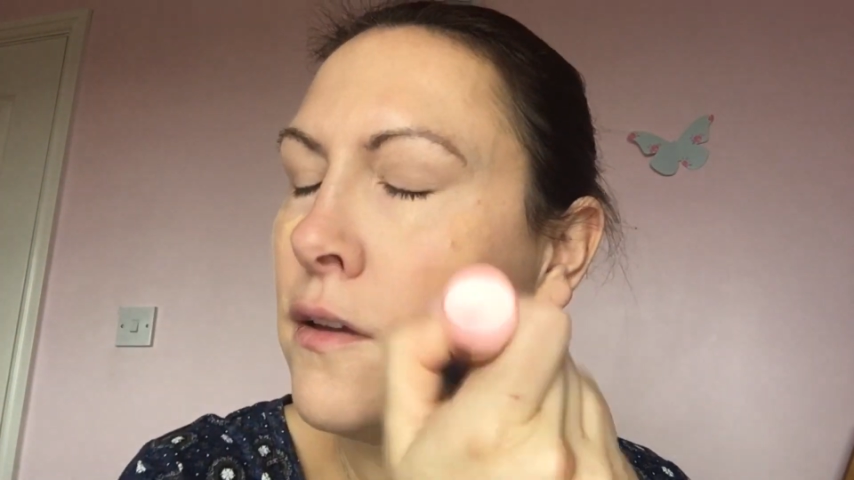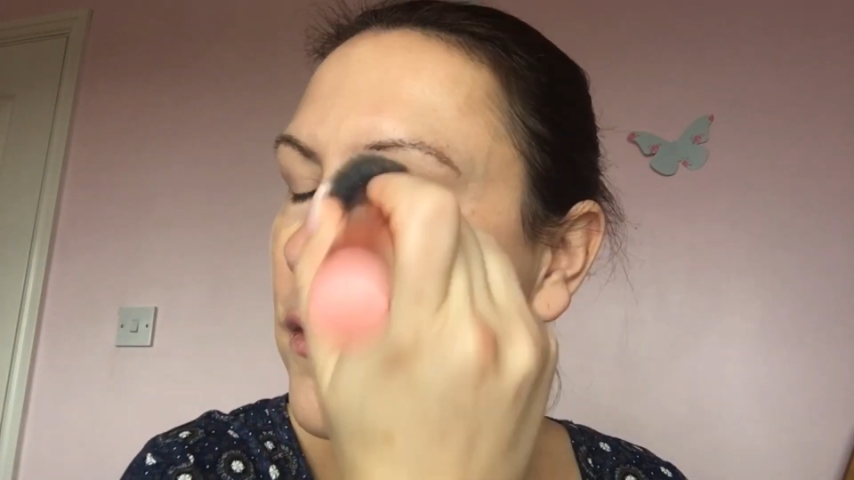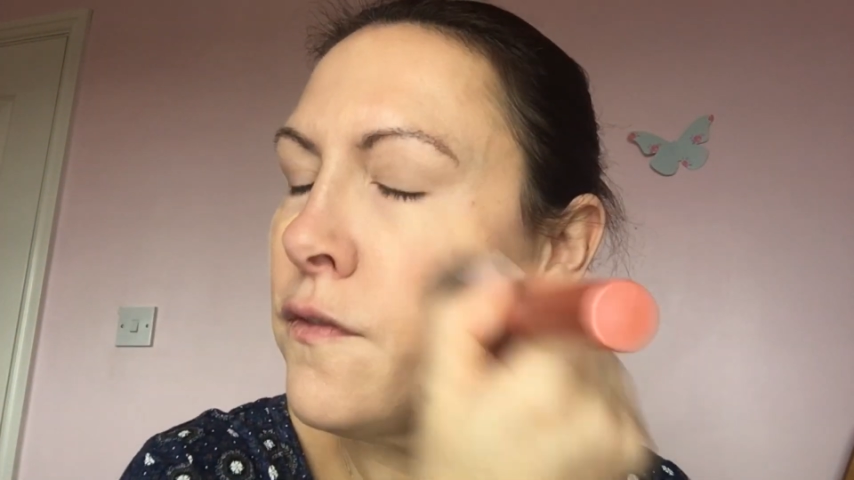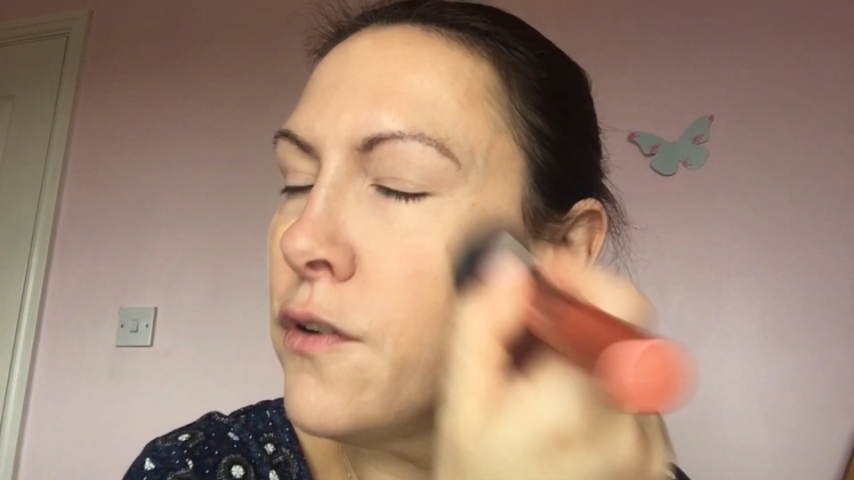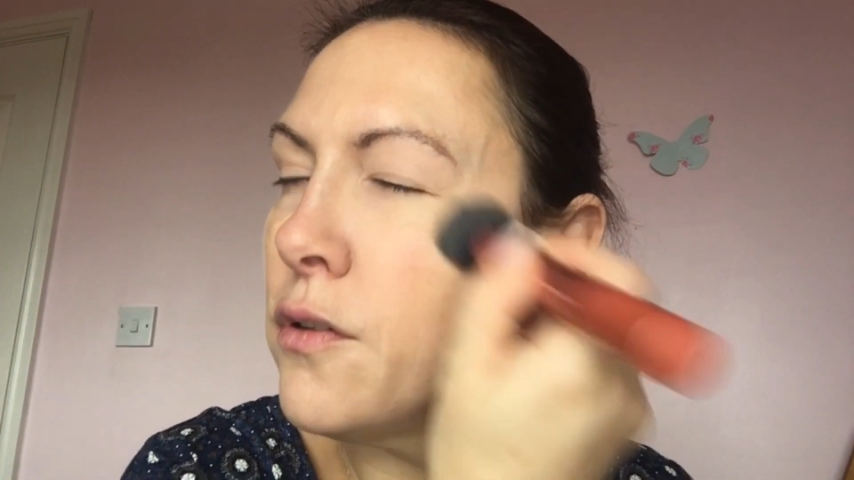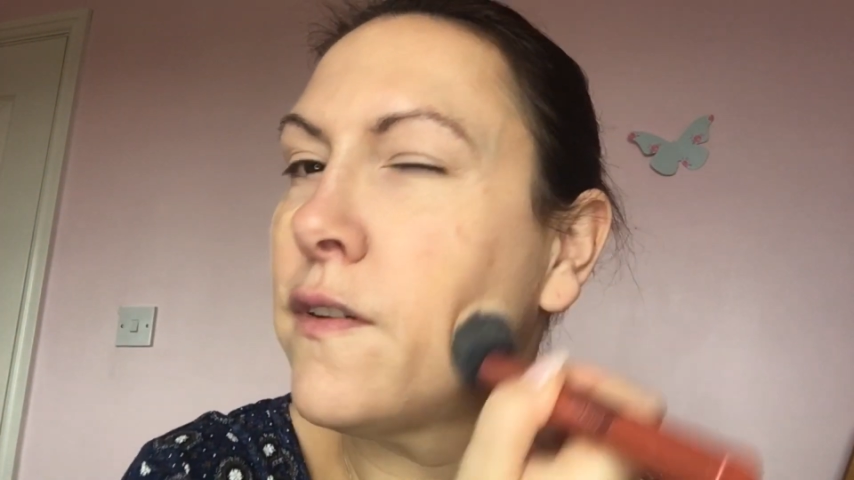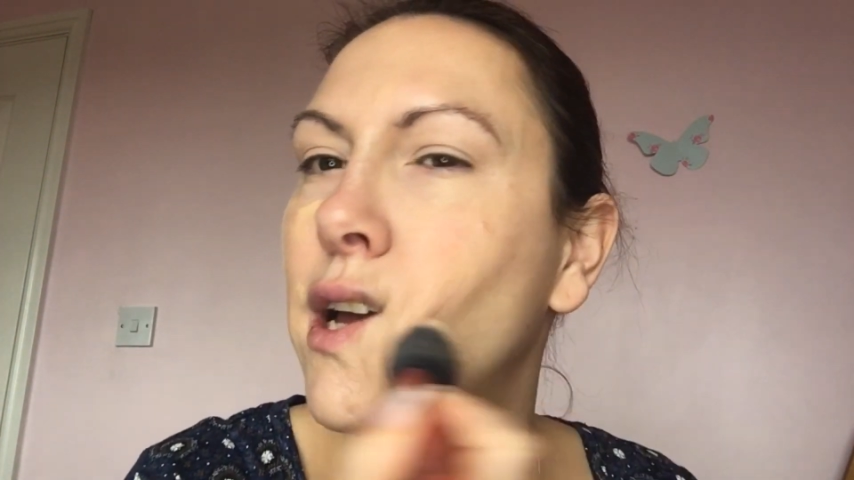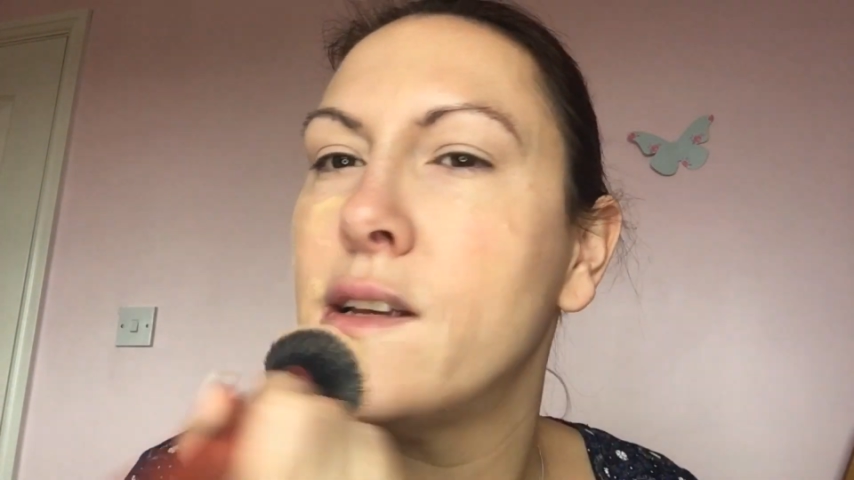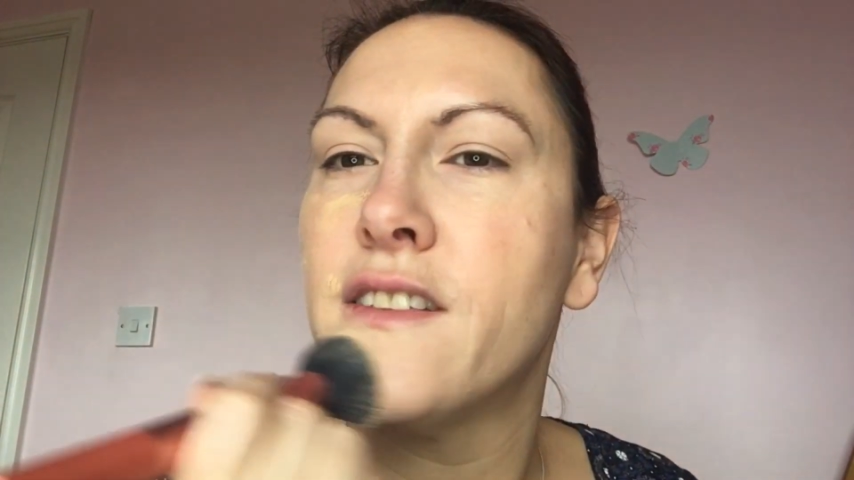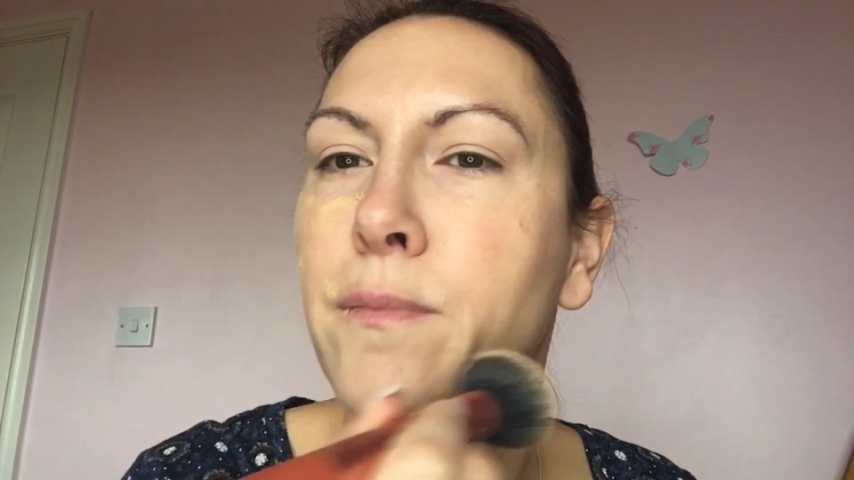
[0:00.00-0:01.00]
full
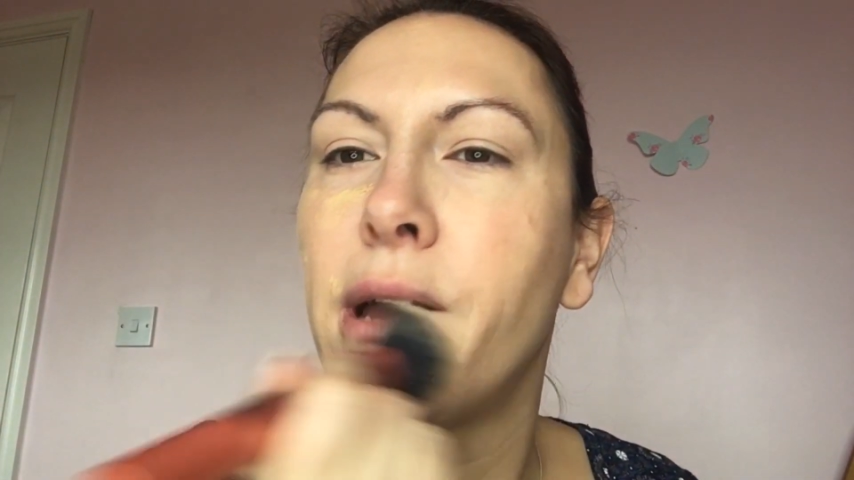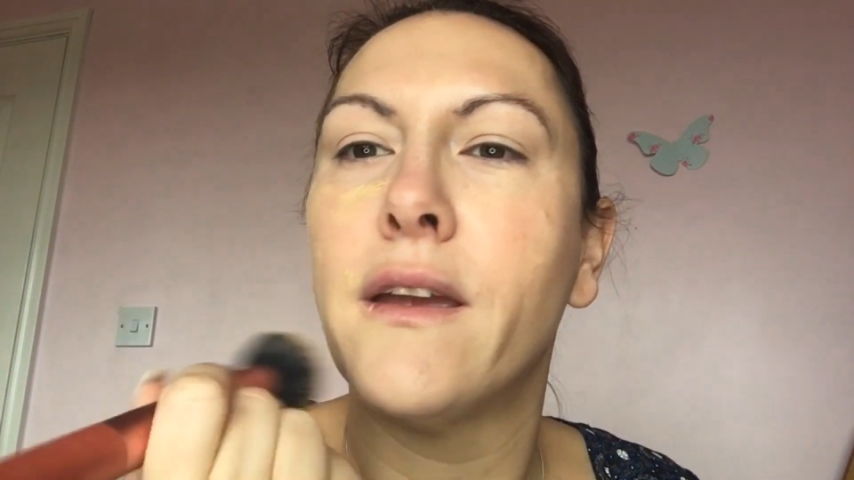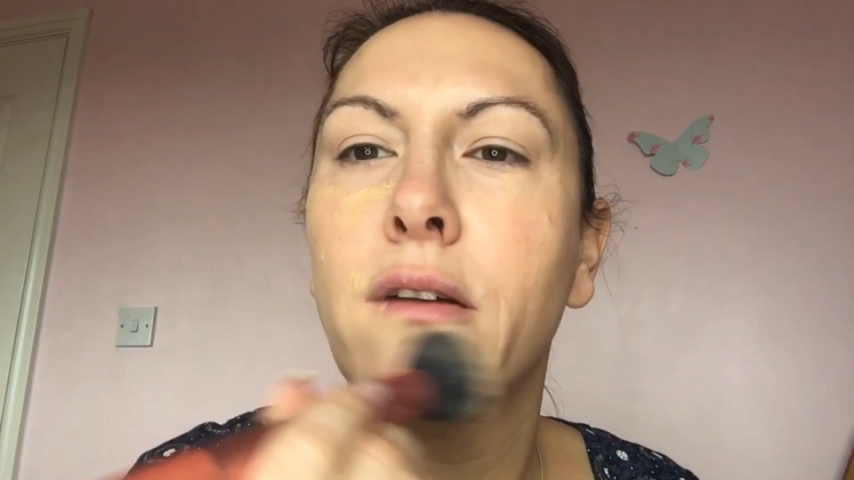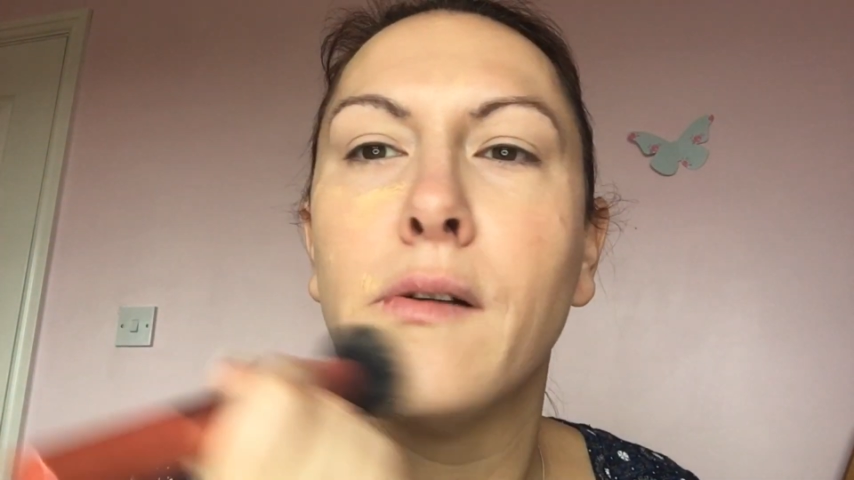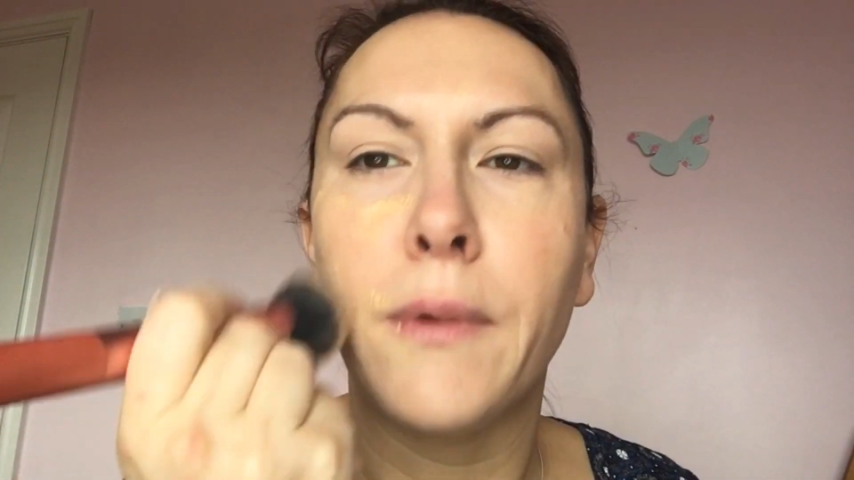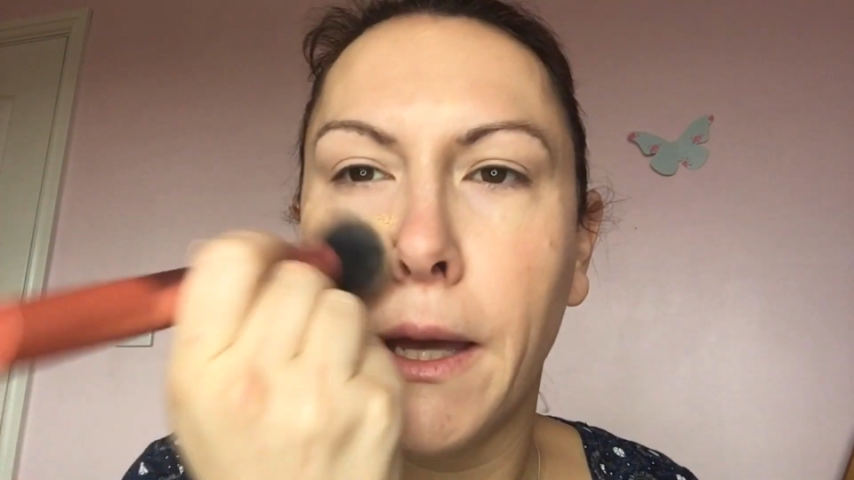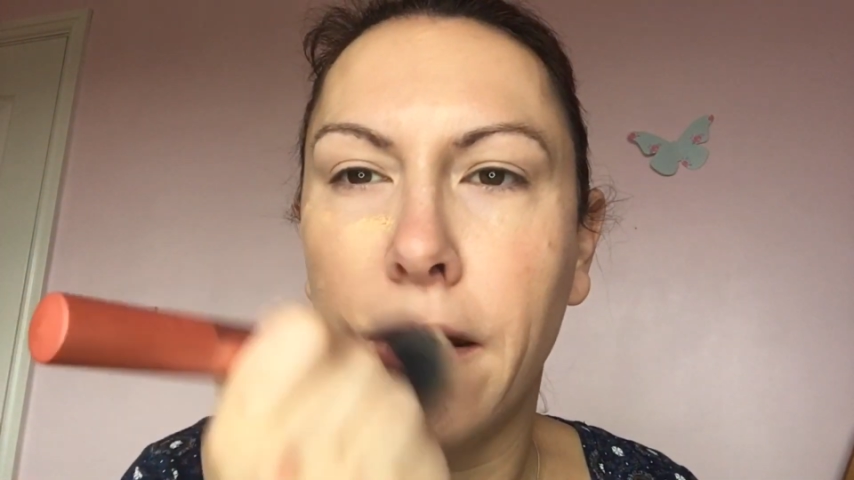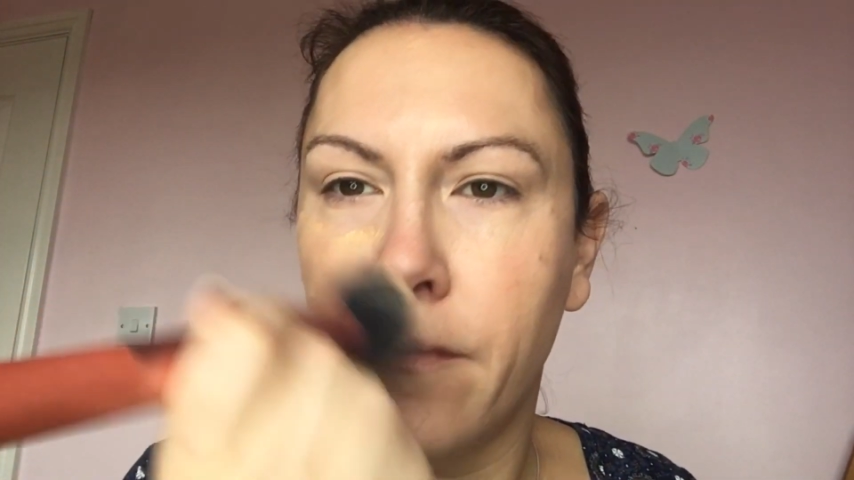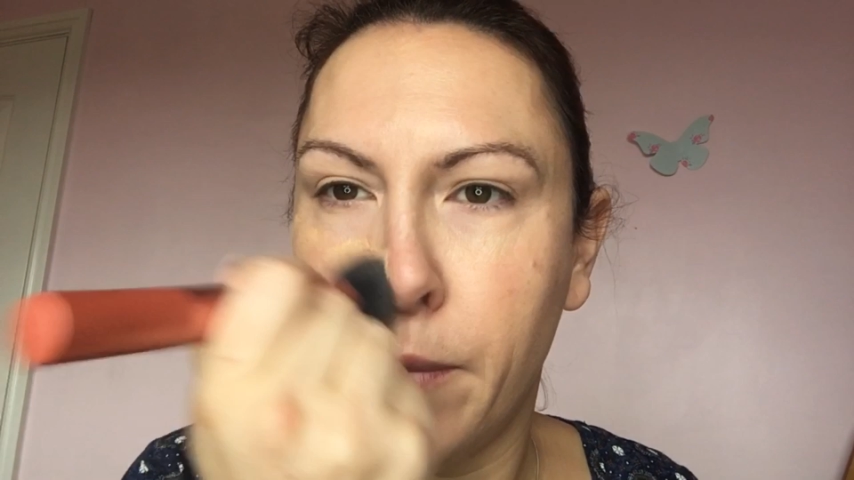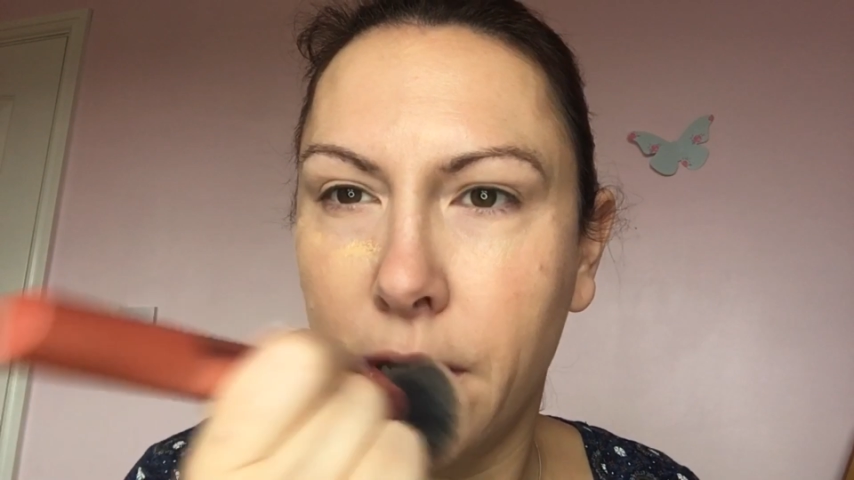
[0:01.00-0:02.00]
face of makeup kind
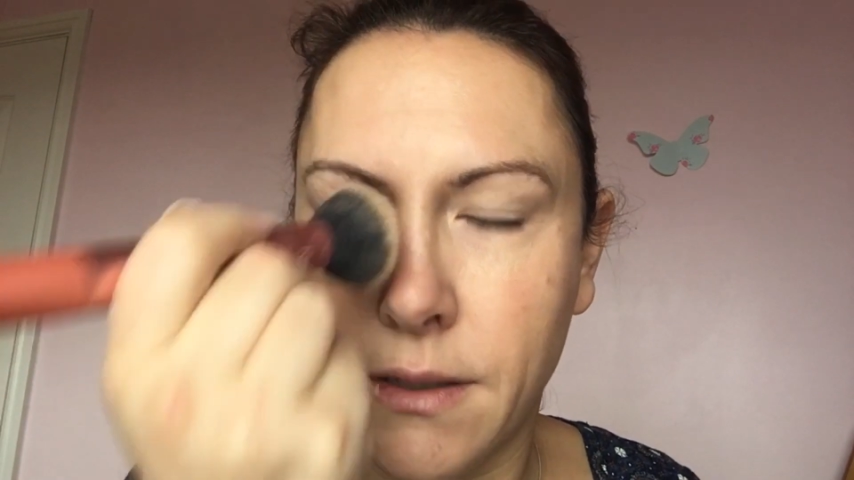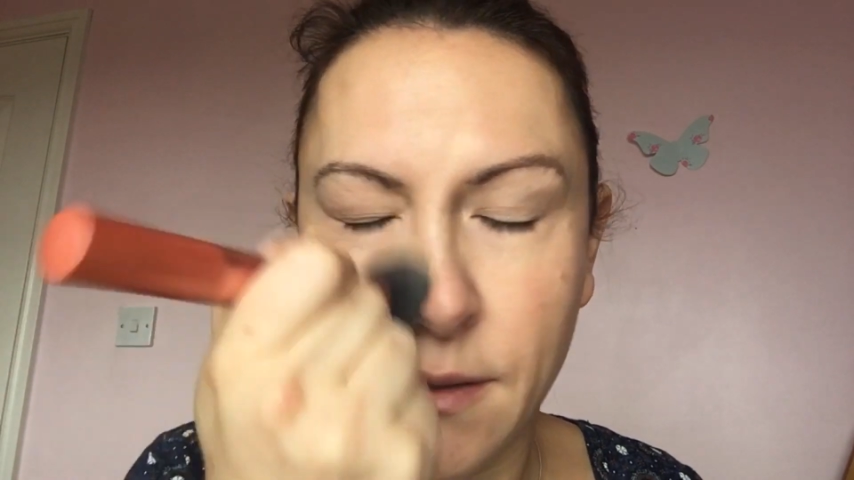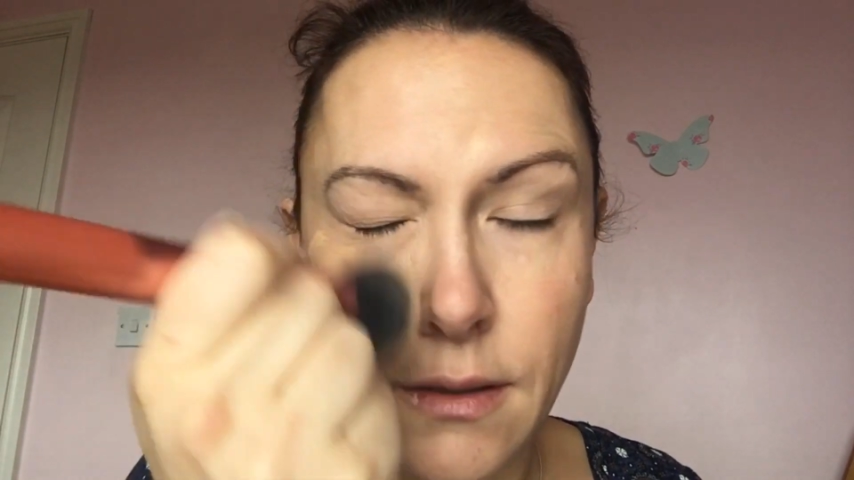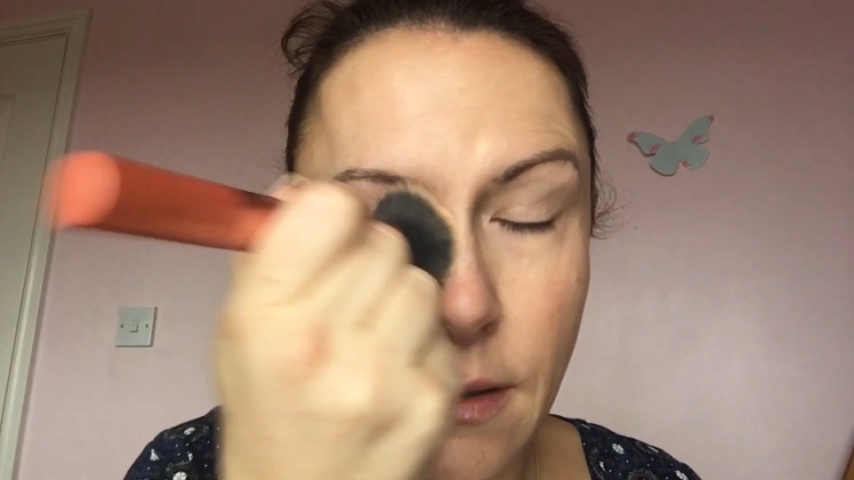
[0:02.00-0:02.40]
of person,